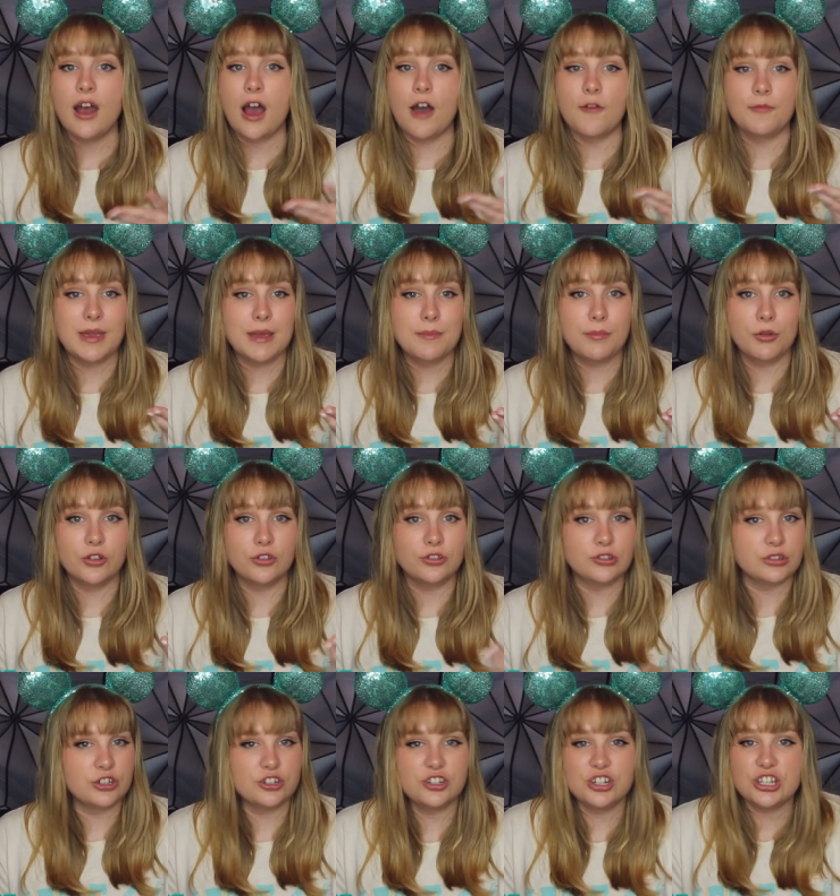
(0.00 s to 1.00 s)
of
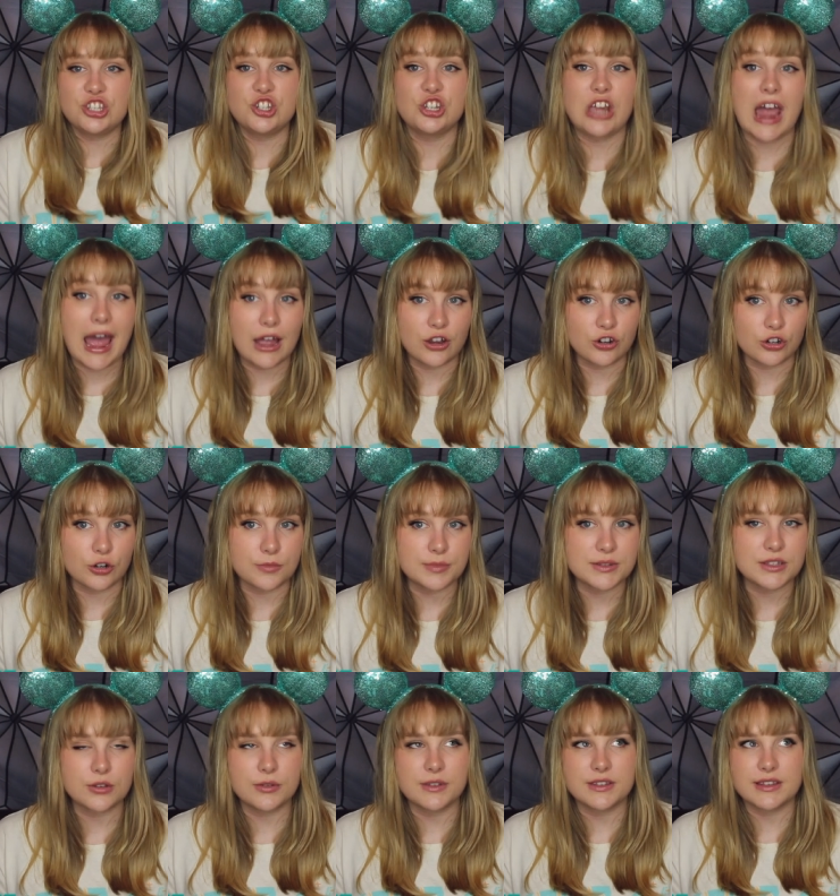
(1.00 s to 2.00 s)
people. They're just chat
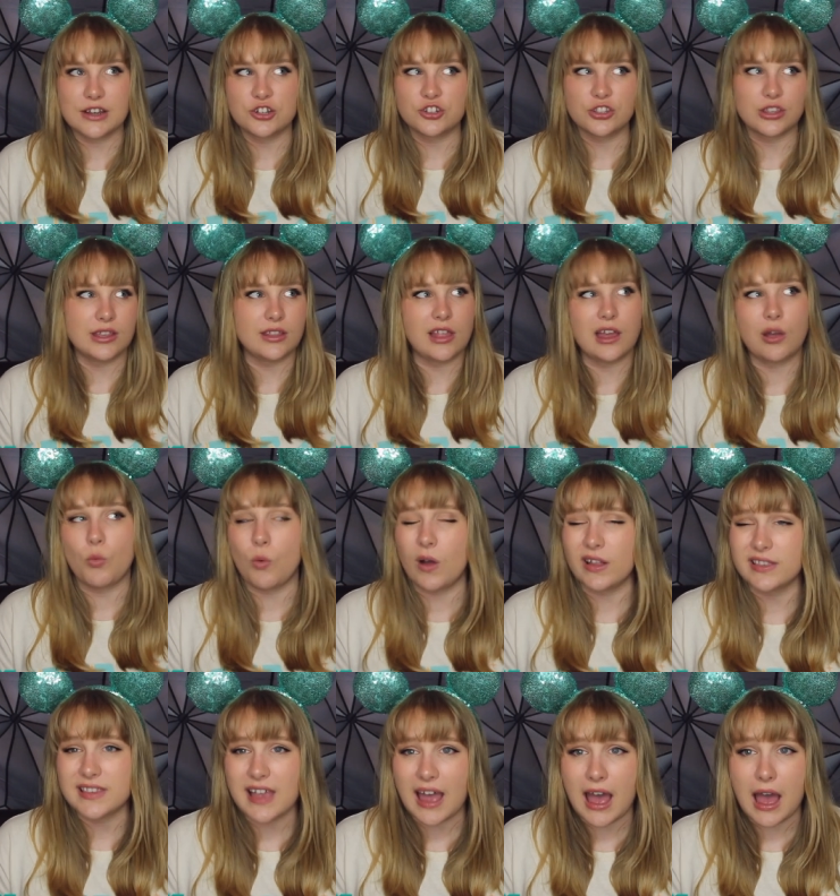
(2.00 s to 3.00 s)
groups. So essentially like
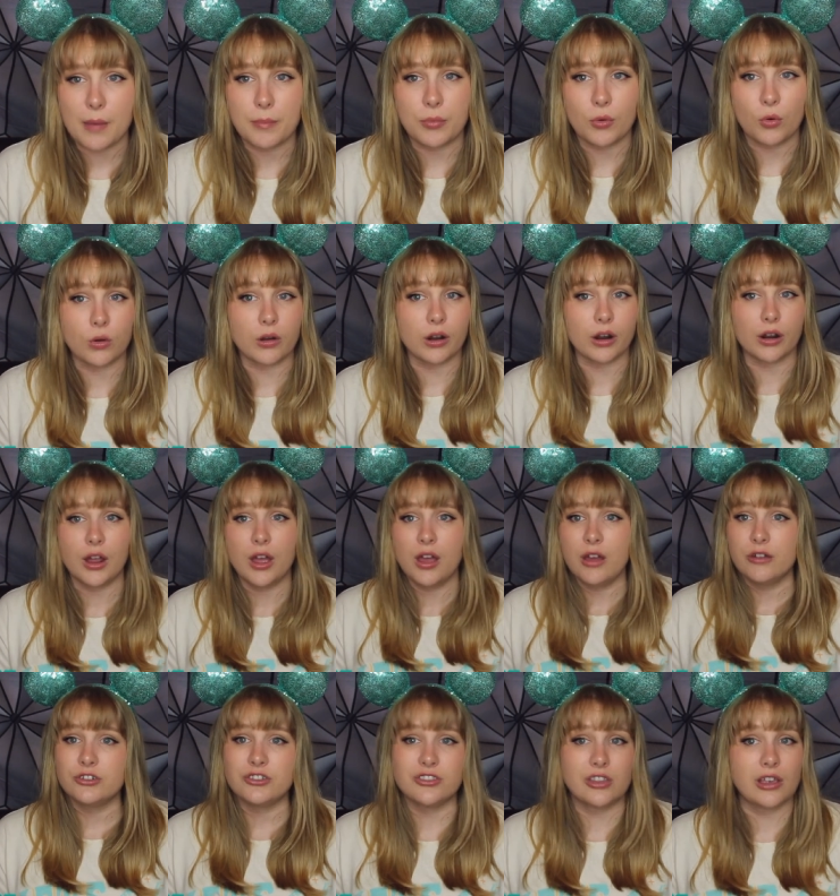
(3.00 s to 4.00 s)
WhatsApp or
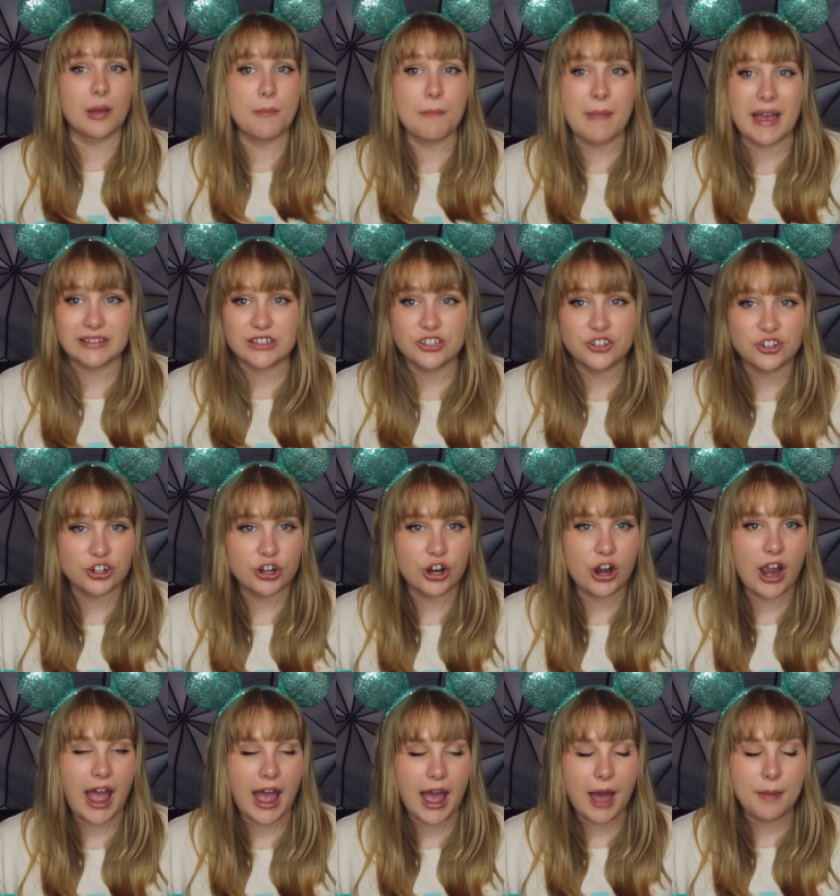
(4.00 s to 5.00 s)
just like a
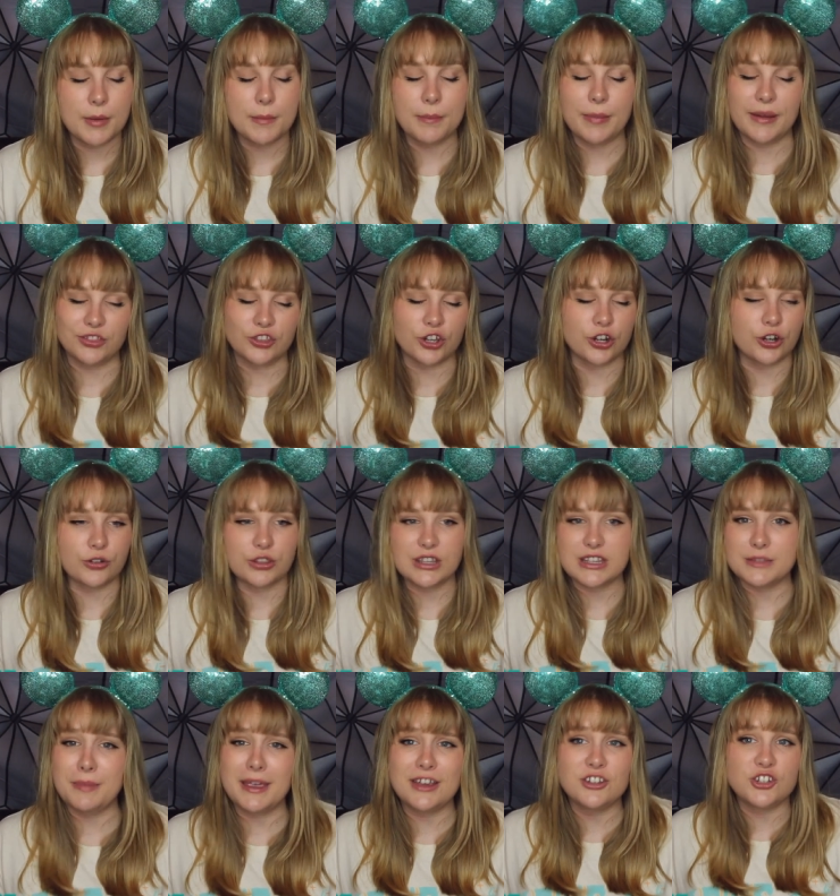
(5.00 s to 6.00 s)
messenger app, but there are
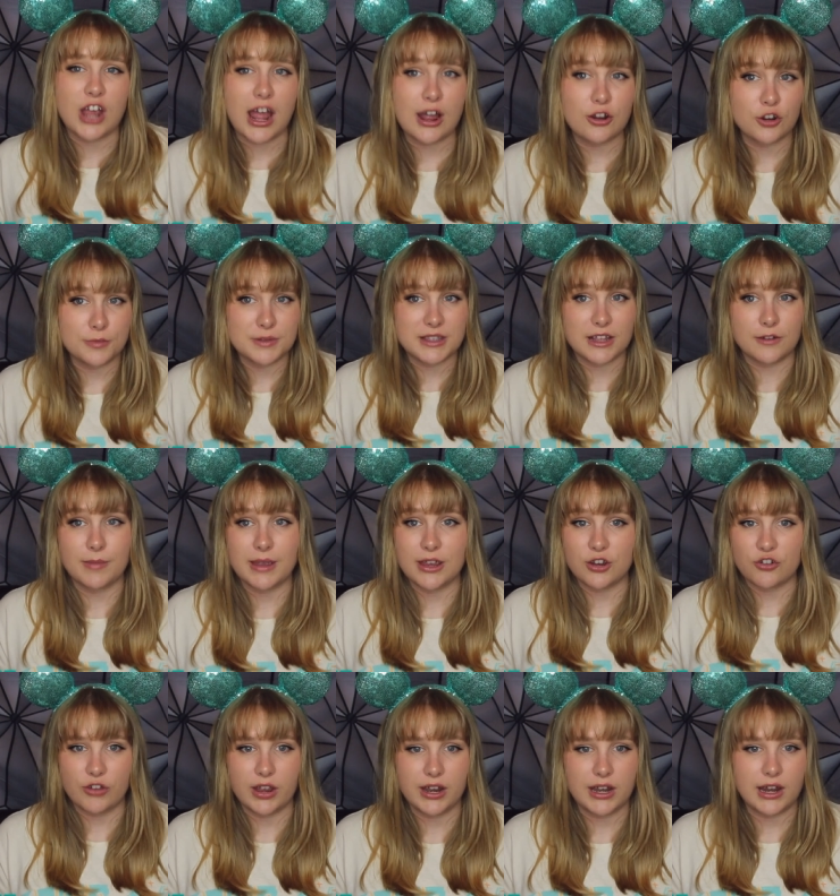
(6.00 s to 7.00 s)
these big chat groups that have
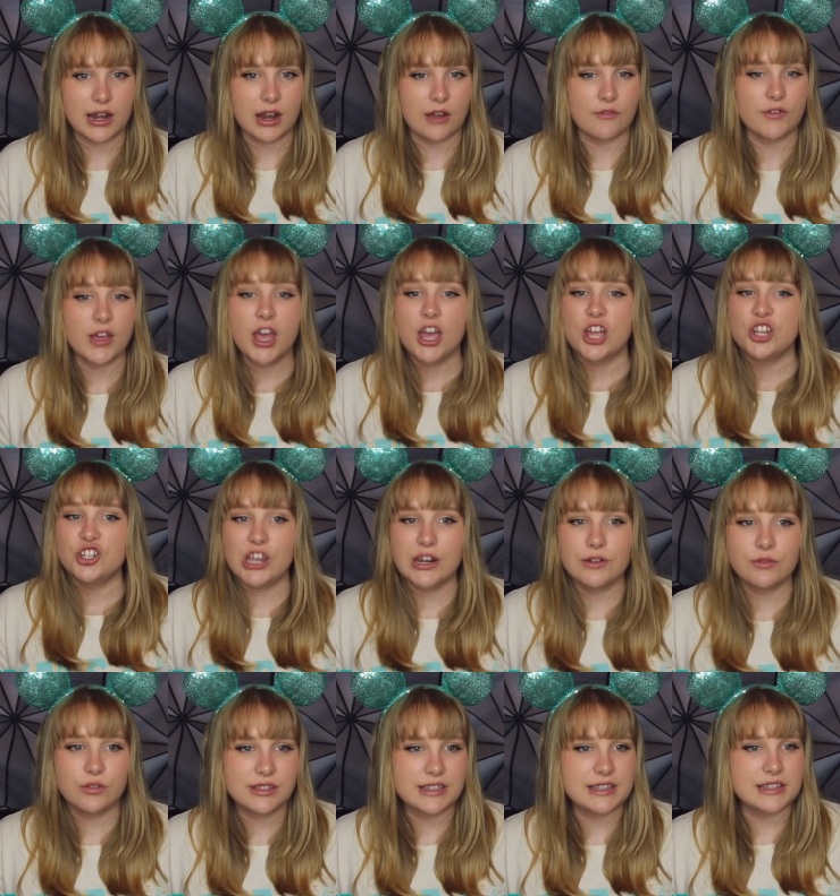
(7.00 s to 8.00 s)
been created of
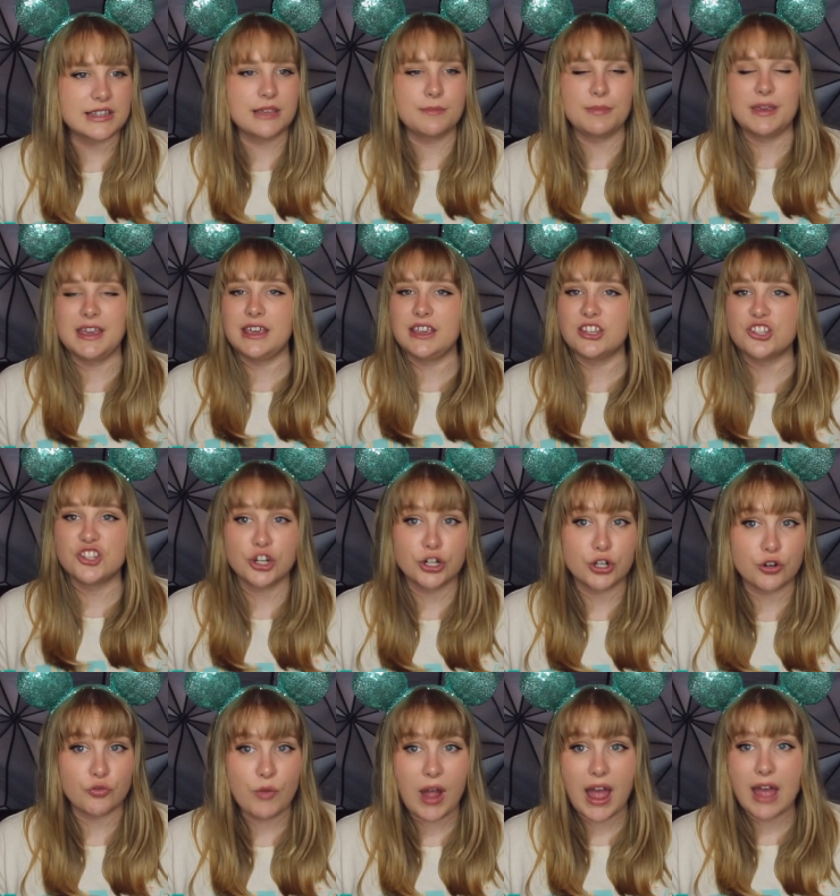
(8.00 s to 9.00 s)
general DCP,
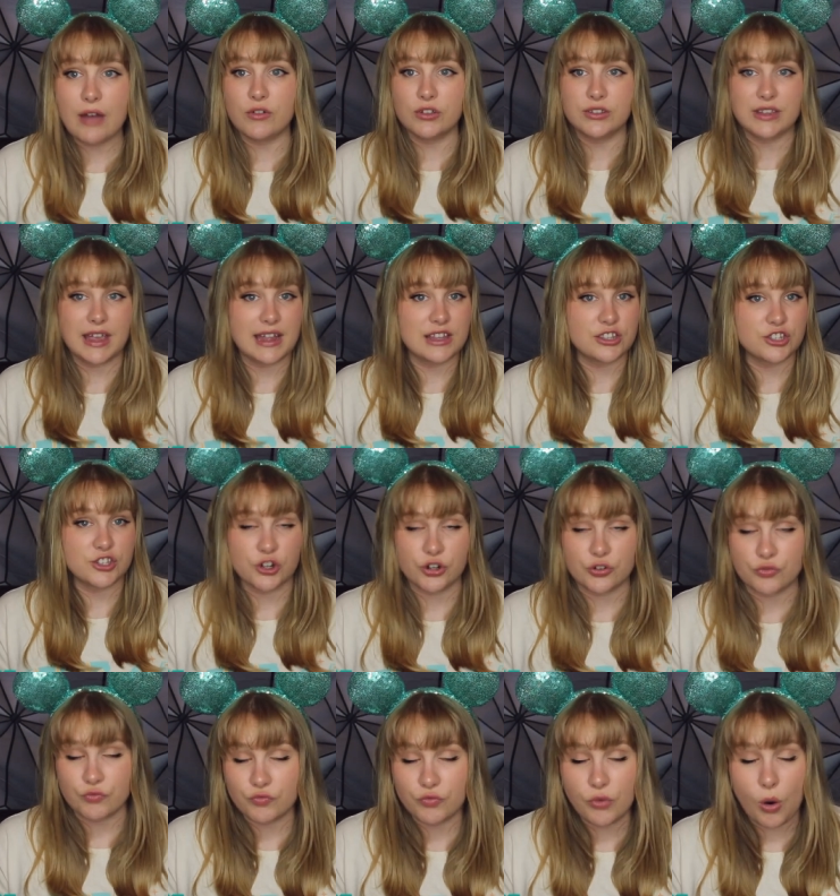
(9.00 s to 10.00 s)
certain arrival dates,
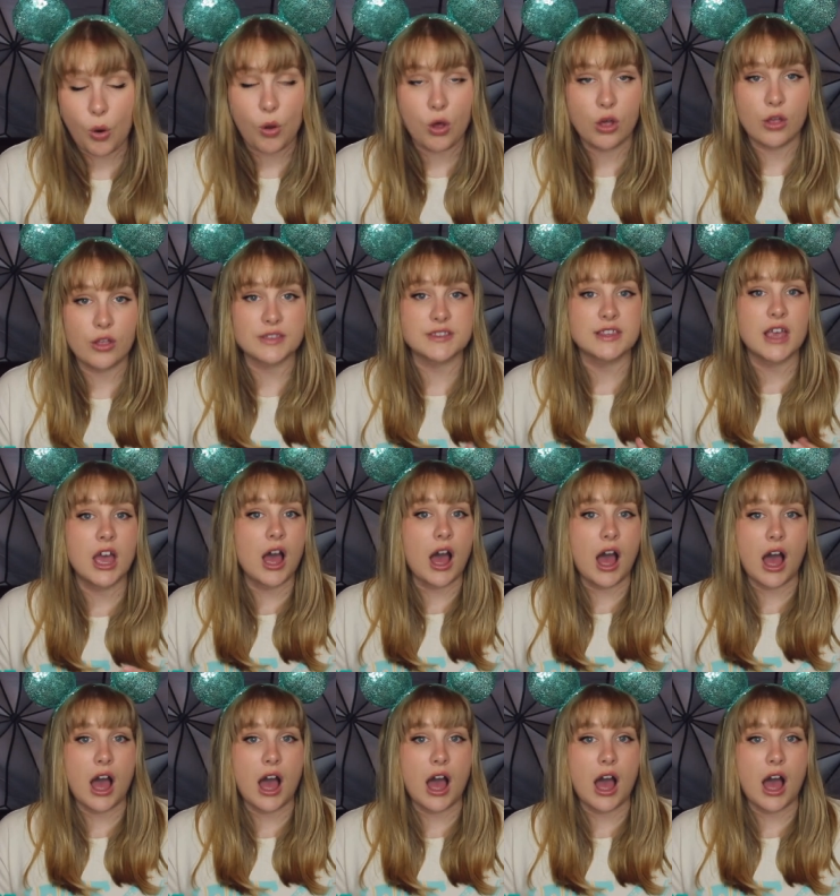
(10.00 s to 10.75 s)
certain roles,